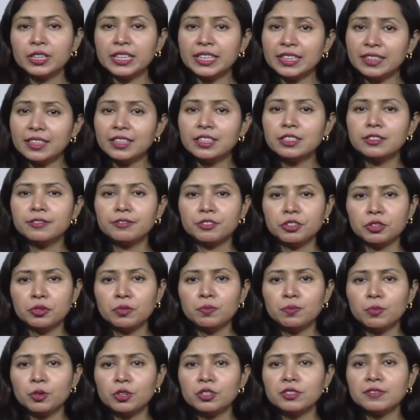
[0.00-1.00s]
in this
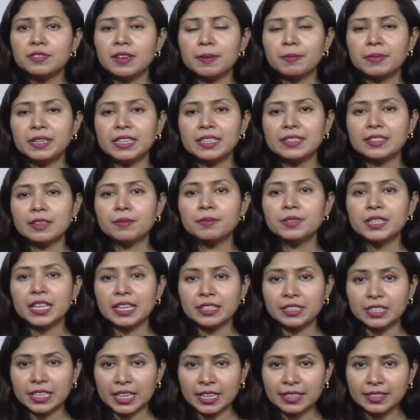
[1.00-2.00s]
view, post-feminism
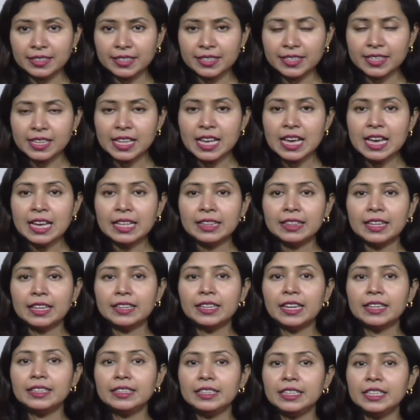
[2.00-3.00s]
suggests
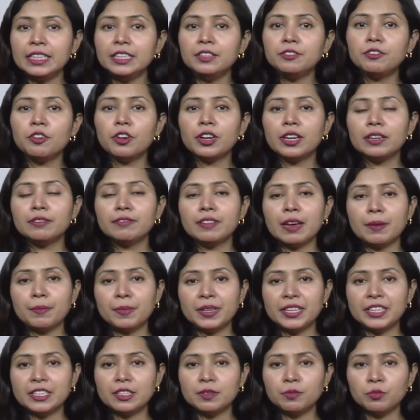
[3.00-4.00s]
that the need for a
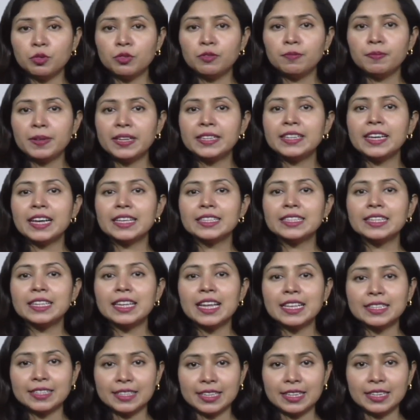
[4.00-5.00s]
feminist movement has
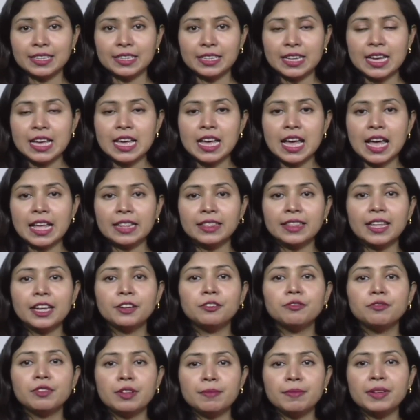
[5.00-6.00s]
lessened and
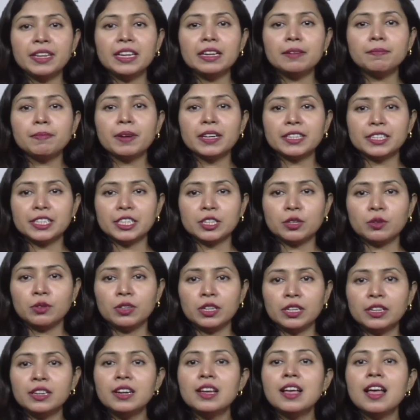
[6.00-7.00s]
that women in
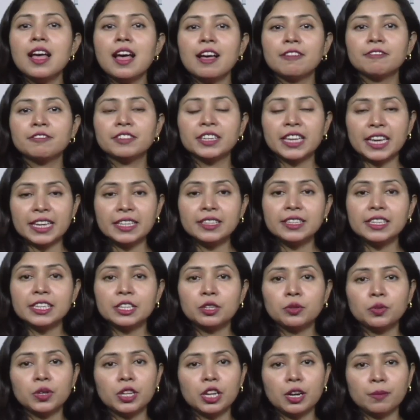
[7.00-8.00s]
particular have gained
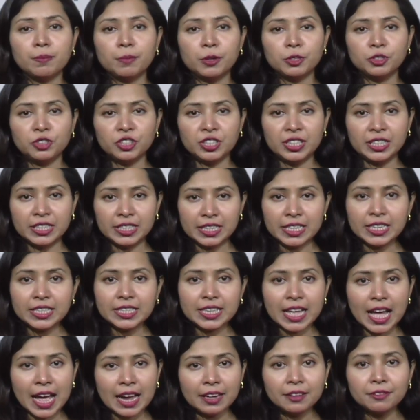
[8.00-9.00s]
equal
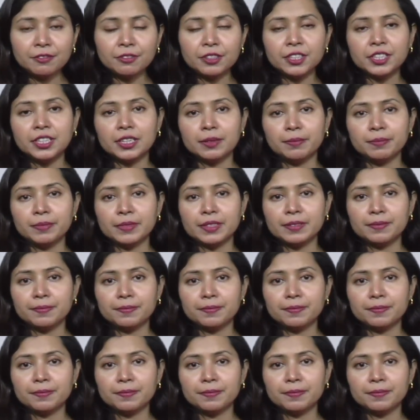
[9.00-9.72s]
opportunities and freedom.